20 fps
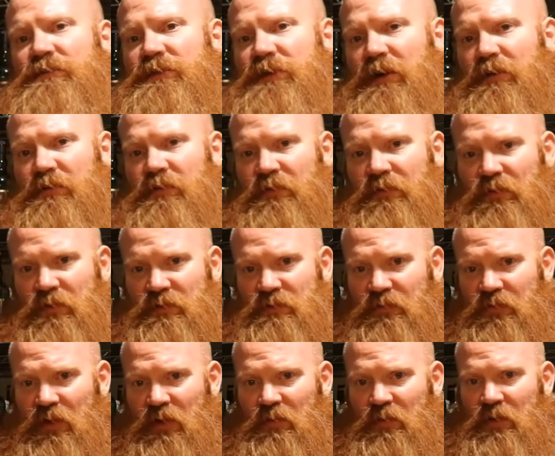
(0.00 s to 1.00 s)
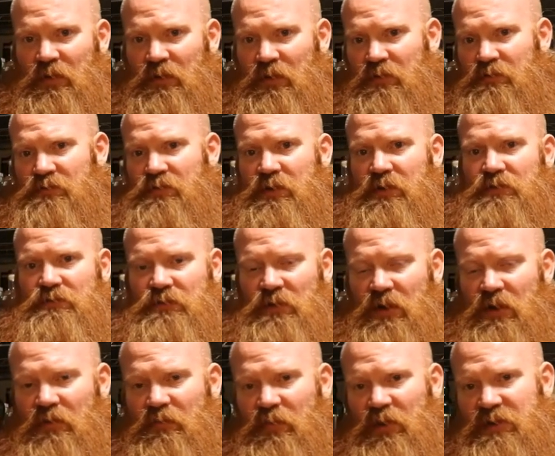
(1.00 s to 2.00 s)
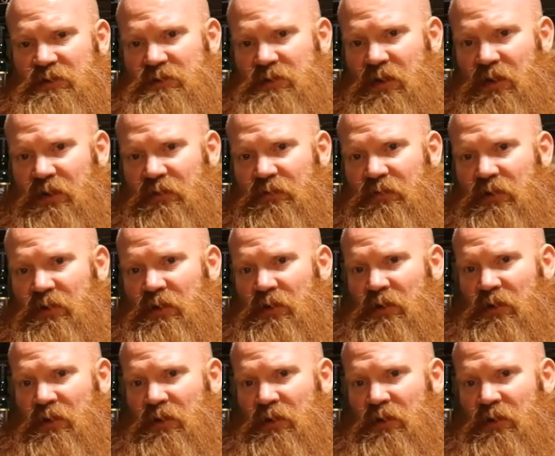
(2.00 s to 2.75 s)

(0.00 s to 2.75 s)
share with your friends and family. Don't drink and drive. Be safe.